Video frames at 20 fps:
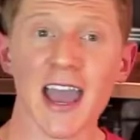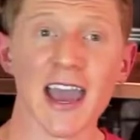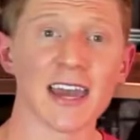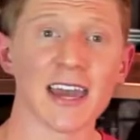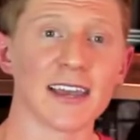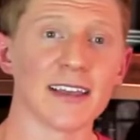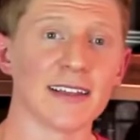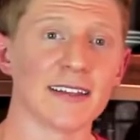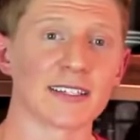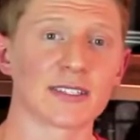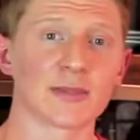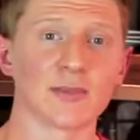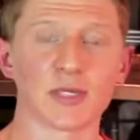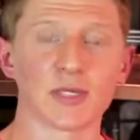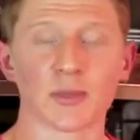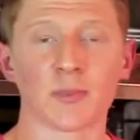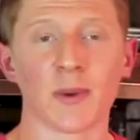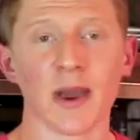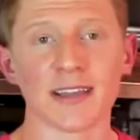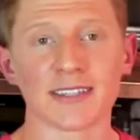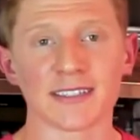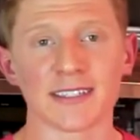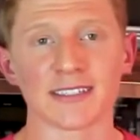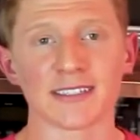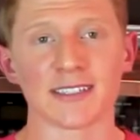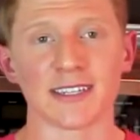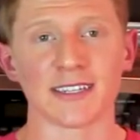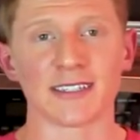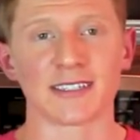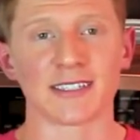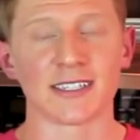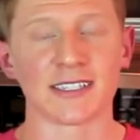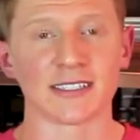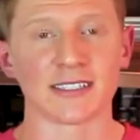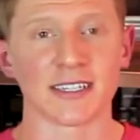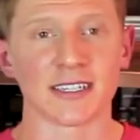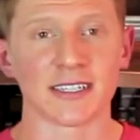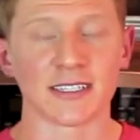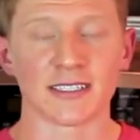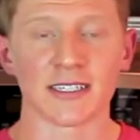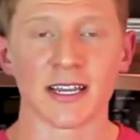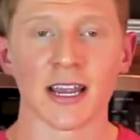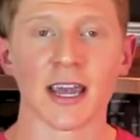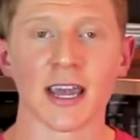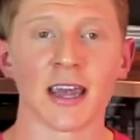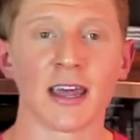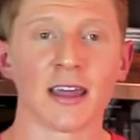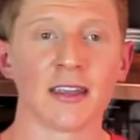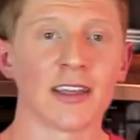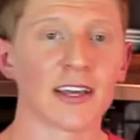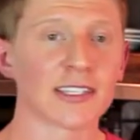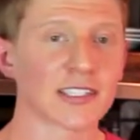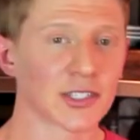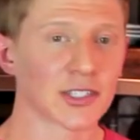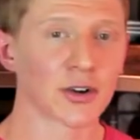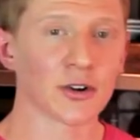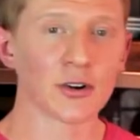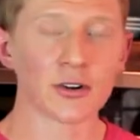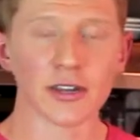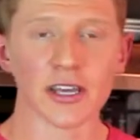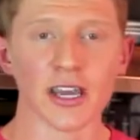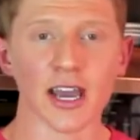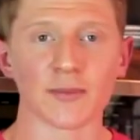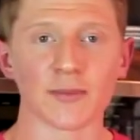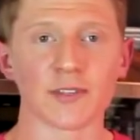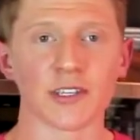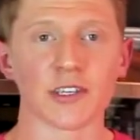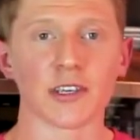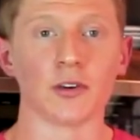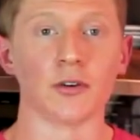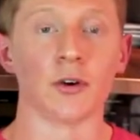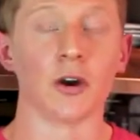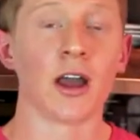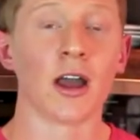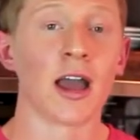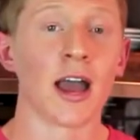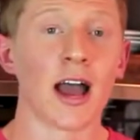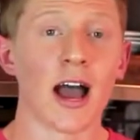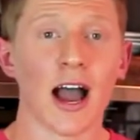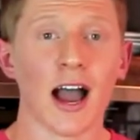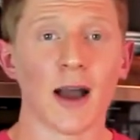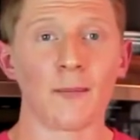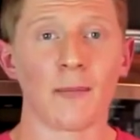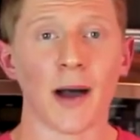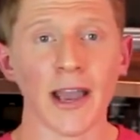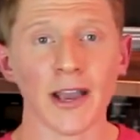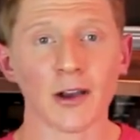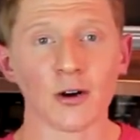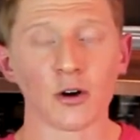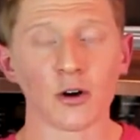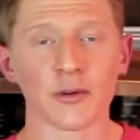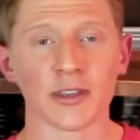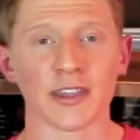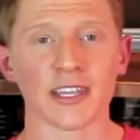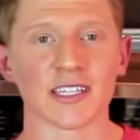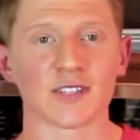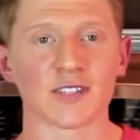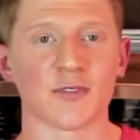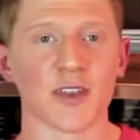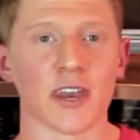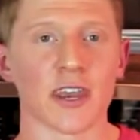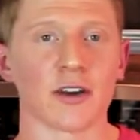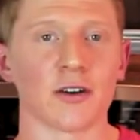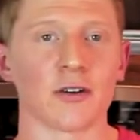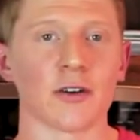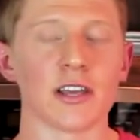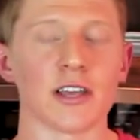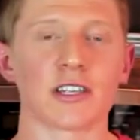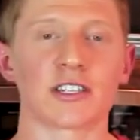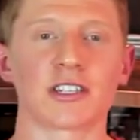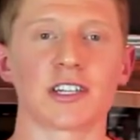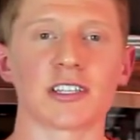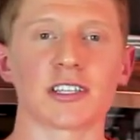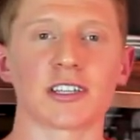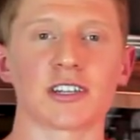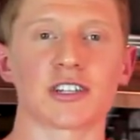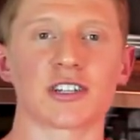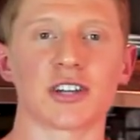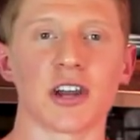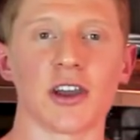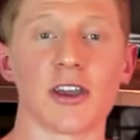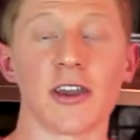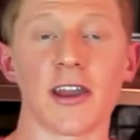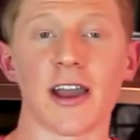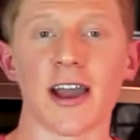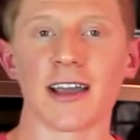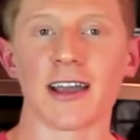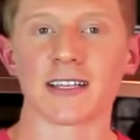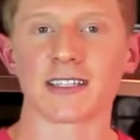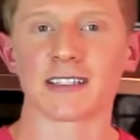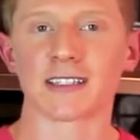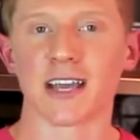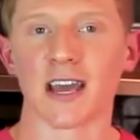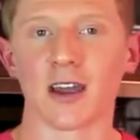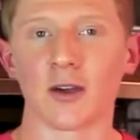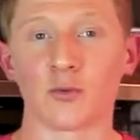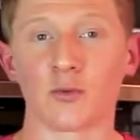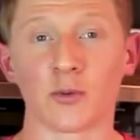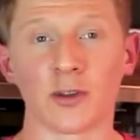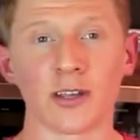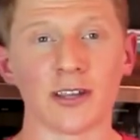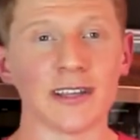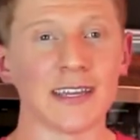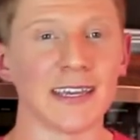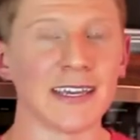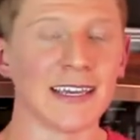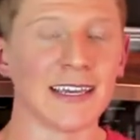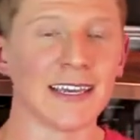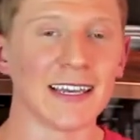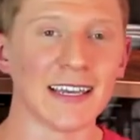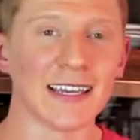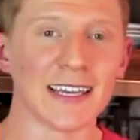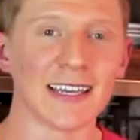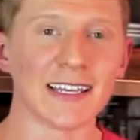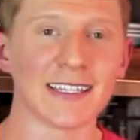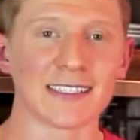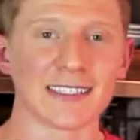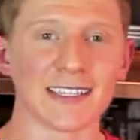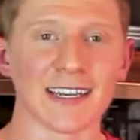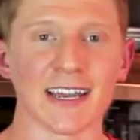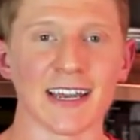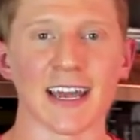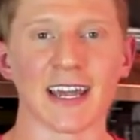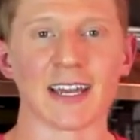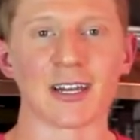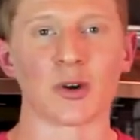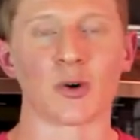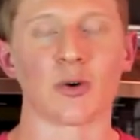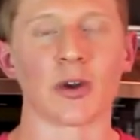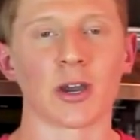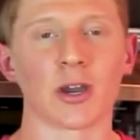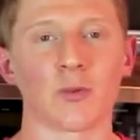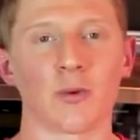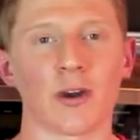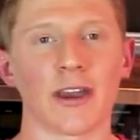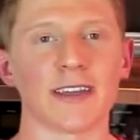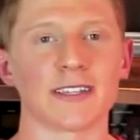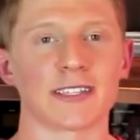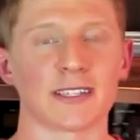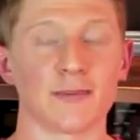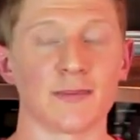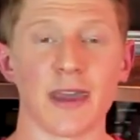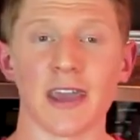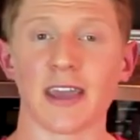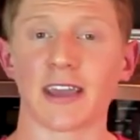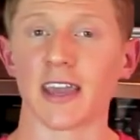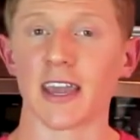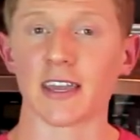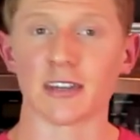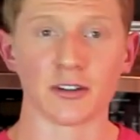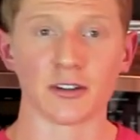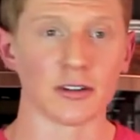Add in some spices and seasonings. That's totally up to you. My goal with this video is just to show you guys a really easy and quick way to make a